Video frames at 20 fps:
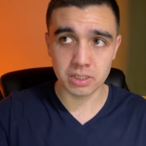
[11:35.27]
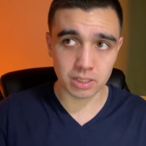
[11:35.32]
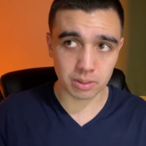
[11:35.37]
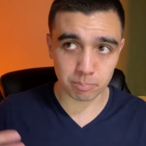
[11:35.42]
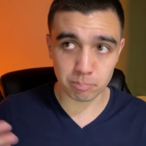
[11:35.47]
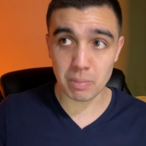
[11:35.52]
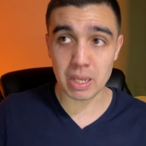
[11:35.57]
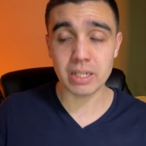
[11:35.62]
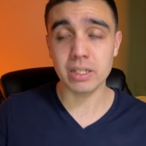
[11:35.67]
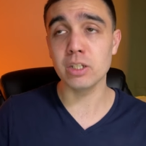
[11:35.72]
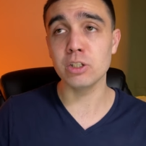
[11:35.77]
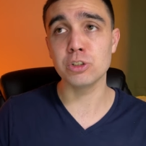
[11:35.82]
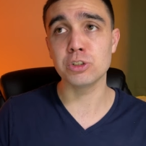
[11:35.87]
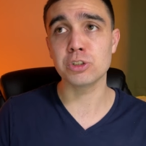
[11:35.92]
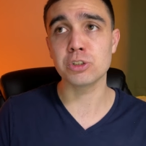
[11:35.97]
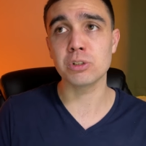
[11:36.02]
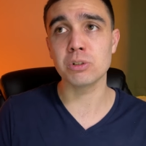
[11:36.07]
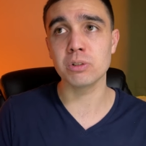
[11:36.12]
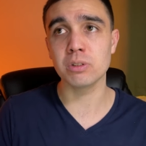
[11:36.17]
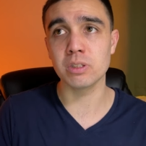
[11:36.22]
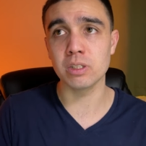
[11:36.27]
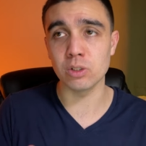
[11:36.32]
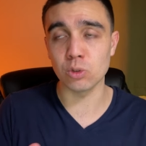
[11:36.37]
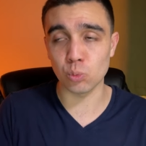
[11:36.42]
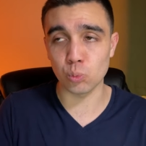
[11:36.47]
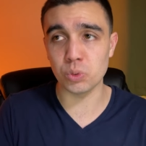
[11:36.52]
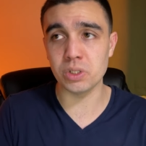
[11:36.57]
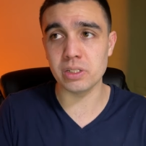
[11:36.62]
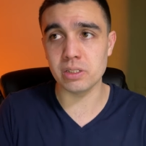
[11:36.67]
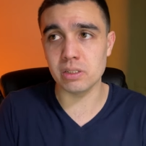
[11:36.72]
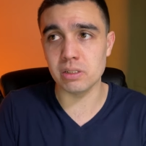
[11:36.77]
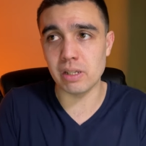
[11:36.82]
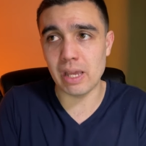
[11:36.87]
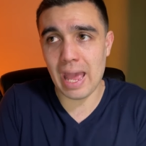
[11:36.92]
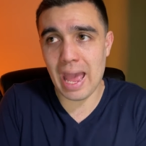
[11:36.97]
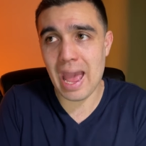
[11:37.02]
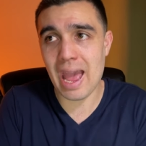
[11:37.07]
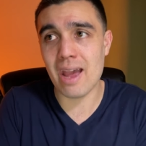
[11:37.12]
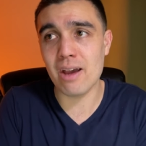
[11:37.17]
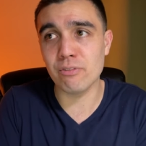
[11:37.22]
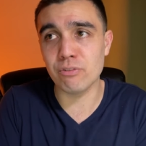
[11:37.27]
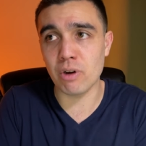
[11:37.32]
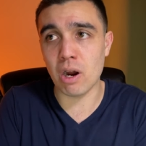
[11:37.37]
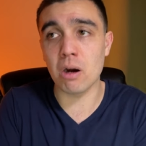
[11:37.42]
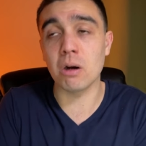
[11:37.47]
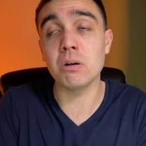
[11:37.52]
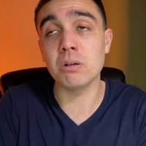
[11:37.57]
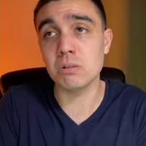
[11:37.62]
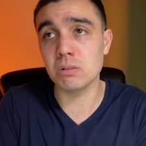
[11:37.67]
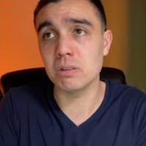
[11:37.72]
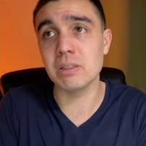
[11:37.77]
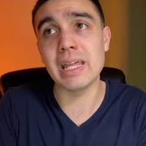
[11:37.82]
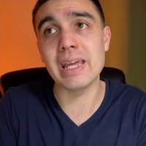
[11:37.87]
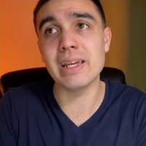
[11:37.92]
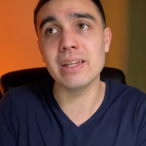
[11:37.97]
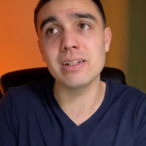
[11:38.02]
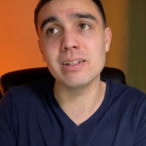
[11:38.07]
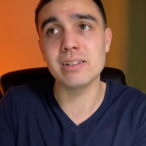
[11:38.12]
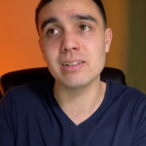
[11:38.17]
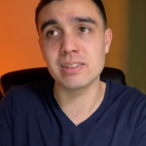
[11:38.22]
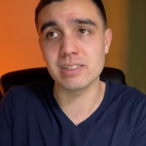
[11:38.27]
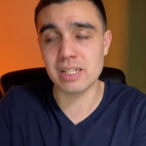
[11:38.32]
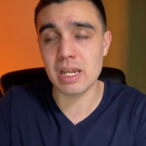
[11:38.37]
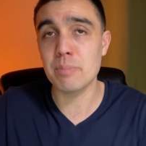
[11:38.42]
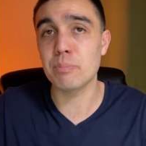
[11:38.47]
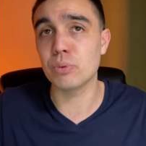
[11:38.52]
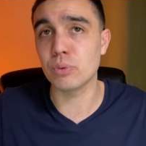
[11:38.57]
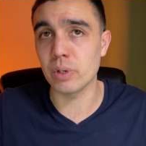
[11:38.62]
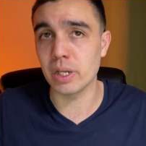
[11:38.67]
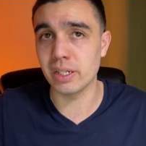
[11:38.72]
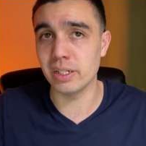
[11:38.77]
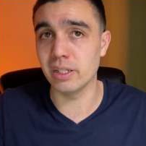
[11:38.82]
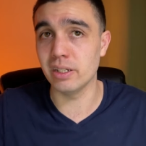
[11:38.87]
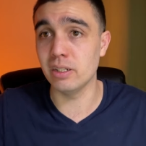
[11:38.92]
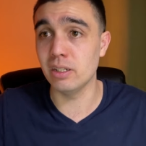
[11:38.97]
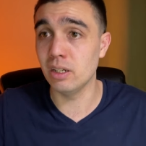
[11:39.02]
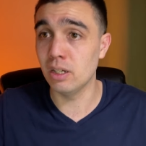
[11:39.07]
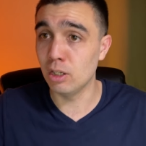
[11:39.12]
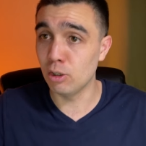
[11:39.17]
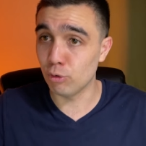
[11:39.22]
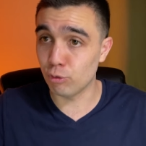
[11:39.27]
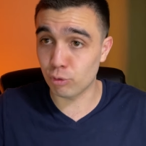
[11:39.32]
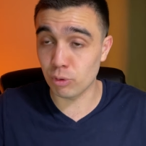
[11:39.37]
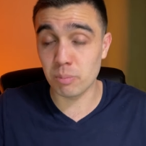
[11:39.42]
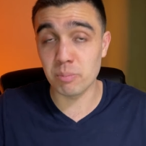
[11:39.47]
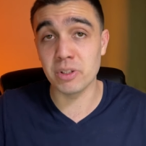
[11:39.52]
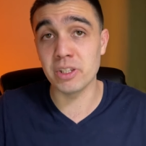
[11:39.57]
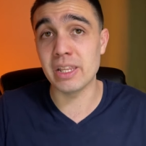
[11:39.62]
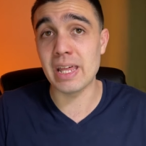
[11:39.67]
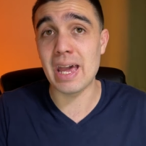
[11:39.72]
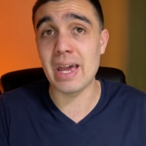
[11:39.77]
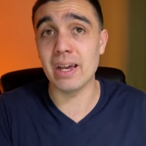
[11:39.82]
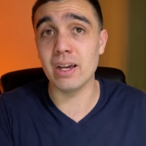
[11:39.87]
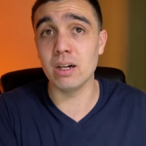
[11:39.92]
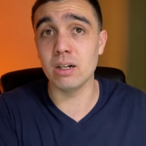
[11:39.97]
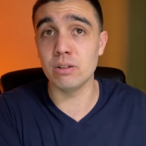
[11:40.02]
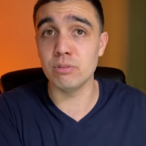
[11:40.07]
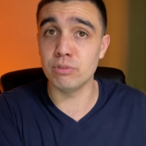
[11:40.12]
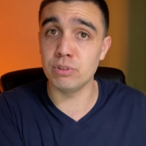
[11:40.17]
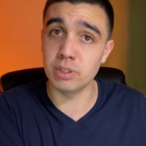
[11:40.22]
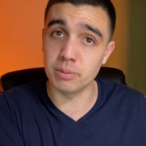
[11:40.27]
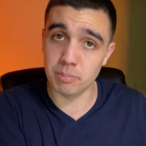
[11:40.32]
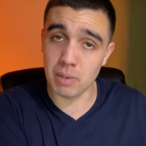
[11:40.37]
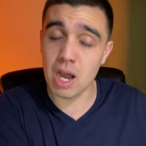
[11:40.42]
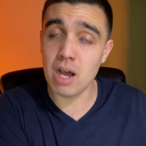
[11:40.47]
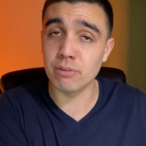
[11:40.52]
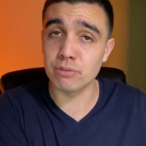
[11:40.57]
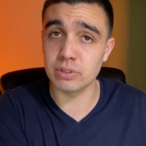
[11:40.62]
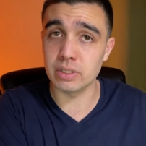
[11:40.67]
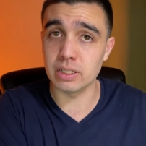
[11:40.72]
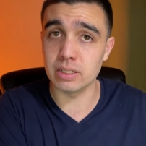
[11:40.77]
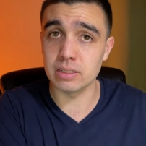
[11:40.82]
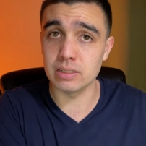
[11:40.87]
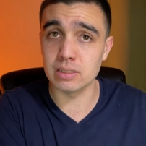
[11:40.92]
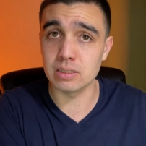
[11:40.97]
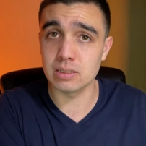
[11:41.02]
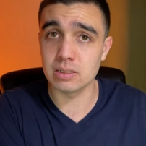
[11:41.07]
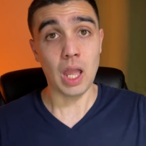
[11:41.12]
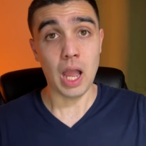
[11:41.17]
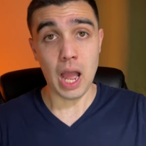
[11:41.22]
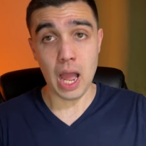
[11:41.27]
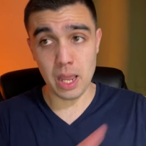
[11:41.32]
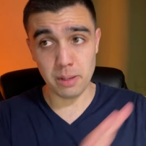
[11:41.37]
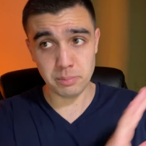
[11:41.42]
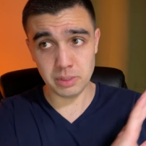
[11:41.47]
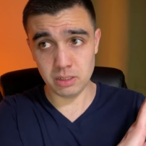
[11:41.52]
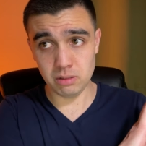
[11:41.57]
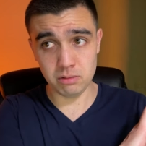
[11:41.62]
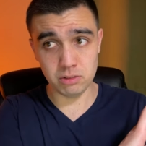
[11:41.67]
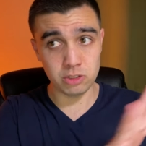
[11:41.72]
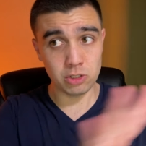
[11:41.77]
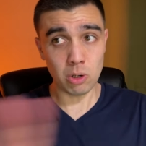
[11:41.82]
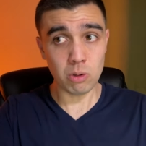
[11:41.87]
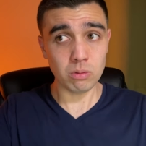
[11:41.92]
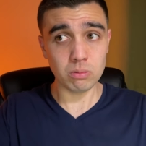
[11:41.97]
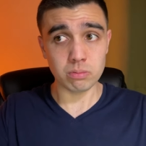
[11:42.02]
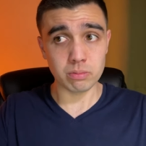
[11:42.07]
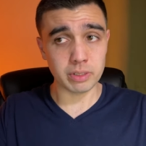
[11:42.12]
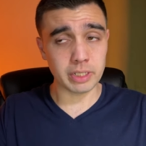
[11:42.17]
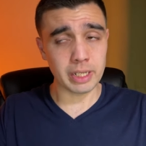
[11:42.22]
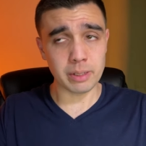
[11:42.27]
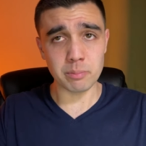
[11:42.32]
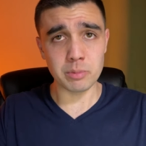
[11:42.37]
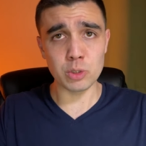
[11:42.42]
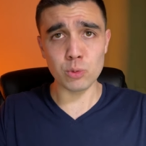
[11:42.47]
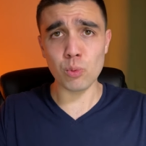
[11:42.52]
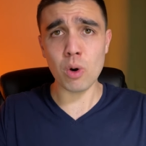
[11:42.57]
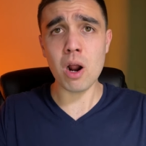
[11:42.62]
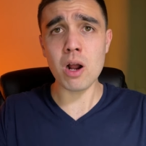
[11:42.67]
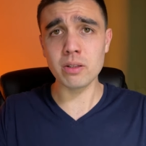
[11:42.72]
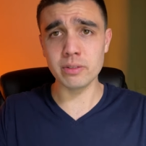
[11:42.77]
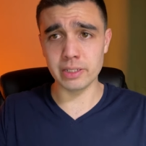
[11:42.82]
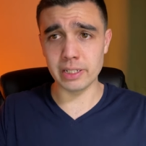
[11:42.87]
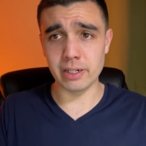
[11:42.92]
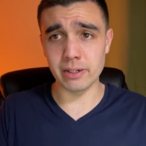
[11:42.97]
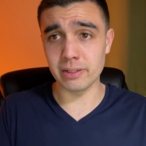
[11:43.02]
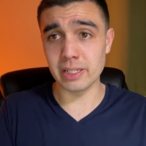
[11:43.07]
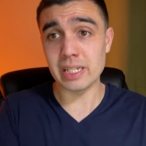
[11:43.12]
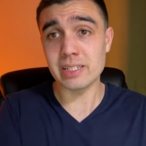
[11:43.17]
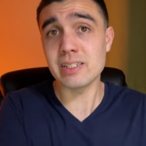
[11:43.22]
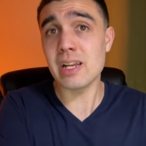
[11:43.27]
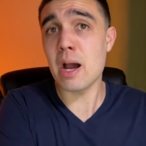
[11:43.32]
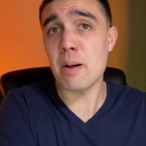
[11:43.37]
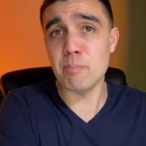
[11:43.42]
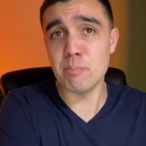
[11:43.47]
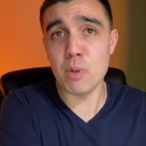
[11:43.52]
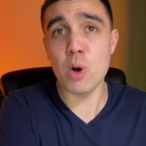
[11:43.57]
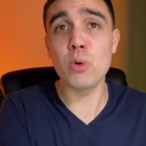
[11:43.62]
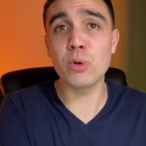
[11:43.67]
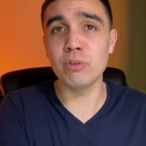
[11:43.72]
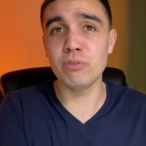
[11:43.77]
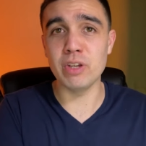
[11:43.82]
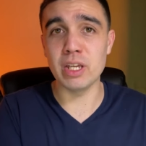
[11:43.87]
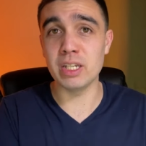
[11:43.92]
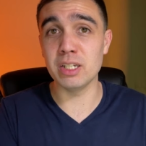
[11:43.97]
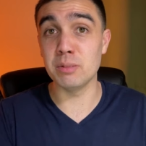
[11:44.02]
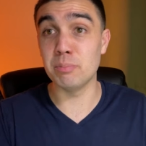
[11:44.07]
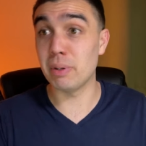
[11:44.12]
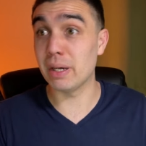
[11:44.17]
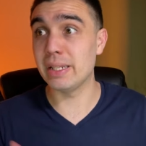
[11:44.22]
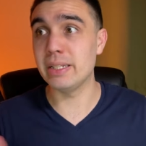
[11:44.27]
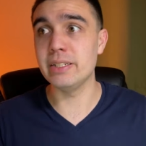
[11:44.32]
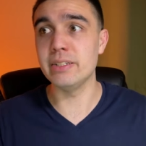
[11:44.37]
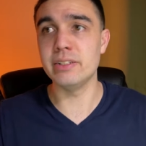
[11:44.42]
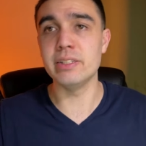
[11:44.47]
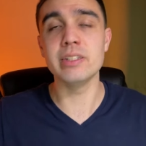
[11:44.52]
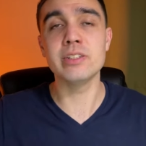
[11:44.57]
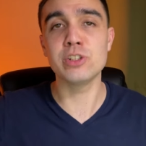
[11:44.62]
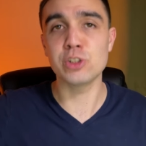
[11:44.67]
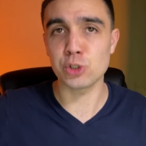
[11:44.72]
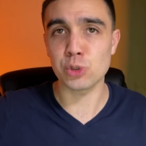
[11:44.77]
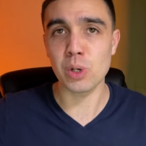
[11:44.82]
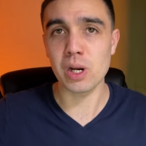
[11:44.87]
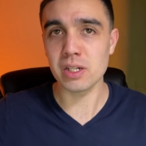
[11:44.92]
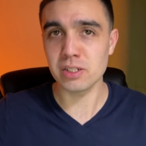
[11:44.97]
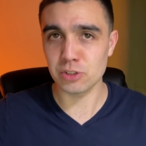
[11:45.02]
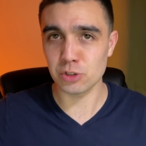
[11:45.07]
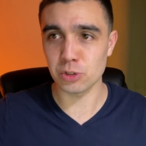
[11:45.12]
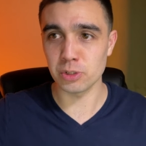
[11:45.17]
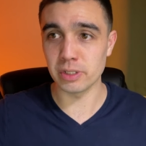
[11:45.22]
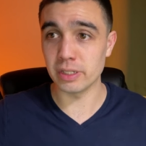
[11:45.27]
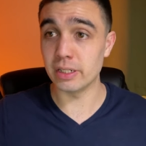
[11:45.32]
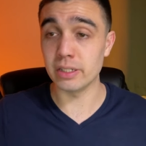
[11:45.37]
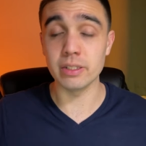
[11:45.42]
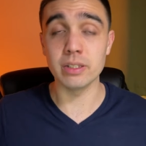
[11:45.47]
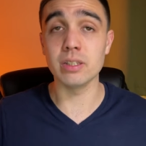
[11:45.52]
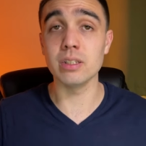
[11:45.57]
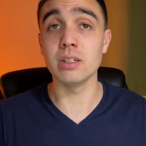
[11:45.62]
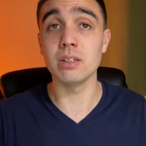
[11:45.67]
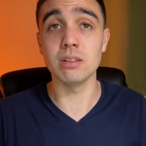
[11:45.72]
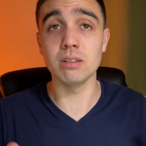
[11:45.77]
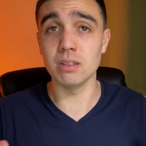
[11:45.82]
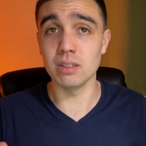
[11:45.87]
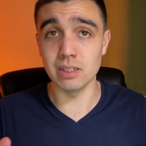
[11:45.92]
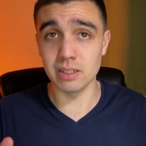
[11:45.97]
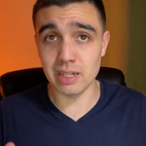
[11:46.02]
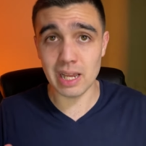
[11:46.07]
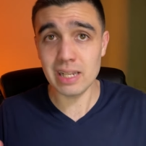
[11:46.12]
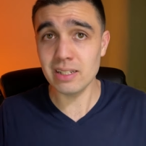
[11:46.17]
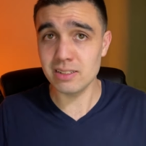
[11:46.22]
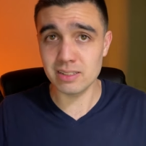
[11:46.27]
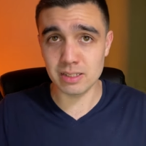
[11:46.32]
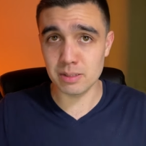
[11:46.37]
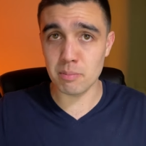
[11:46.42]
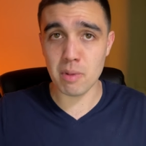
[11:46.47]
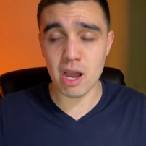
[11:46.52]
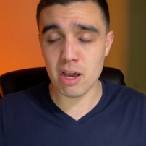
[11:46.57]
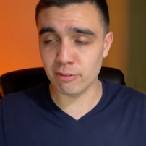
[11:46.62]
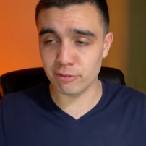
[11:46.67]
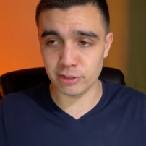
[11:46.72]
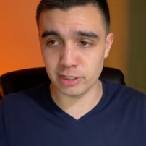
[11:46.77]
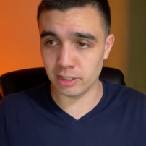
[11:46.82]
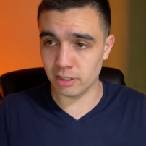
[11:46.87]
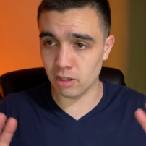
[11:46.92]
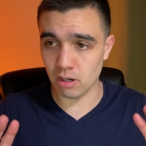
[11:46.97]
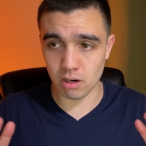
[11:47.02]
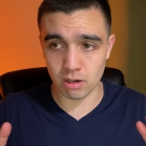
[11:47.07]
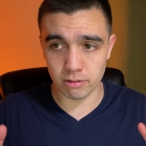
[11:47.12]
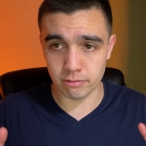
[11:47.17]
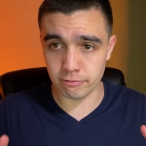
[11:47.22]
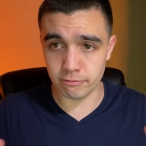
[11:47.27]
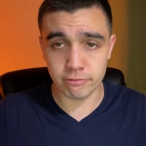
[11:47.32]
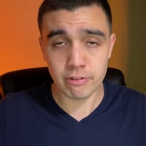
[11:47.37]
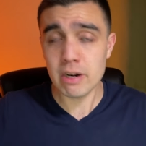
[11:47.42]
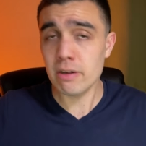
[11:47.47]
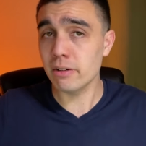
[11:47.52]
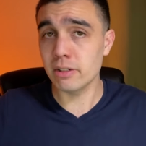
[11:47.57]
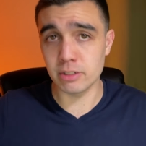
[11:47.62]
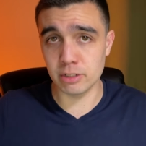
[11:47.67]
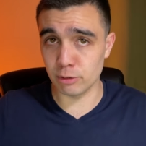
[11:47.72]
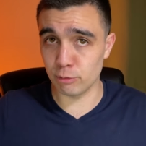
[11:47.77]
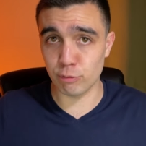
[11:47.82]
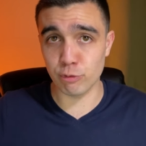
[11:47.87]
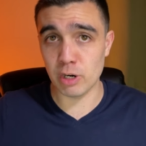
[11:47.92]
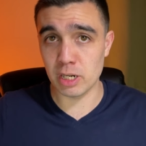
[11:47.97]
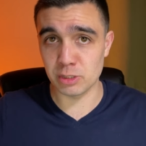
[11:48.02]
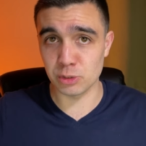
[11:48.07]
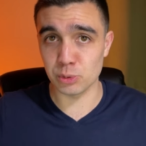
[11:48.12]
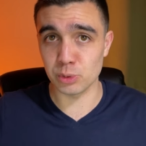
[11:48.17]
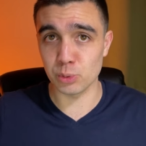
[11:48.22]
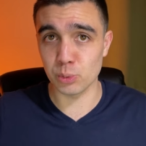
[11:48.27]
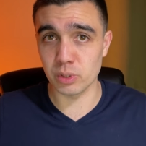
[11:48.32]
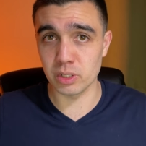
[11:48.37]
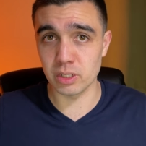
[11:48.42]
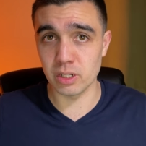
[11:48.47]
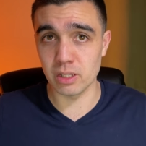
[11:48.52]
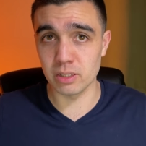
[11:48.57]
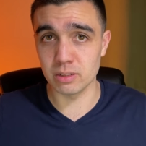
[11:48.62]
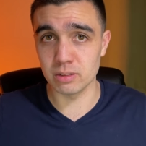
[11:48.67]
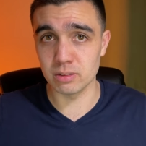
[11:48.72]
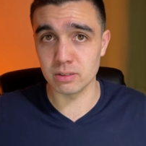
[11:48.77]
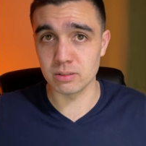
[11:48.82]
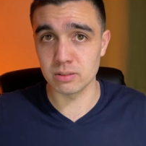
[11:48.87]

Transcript: making sure that we have our land separated from that of the Mafias. I mean, don't get me wrong there, that's not motivated by any distrust or anything. The Knights and the Mafia are very good friends with one another.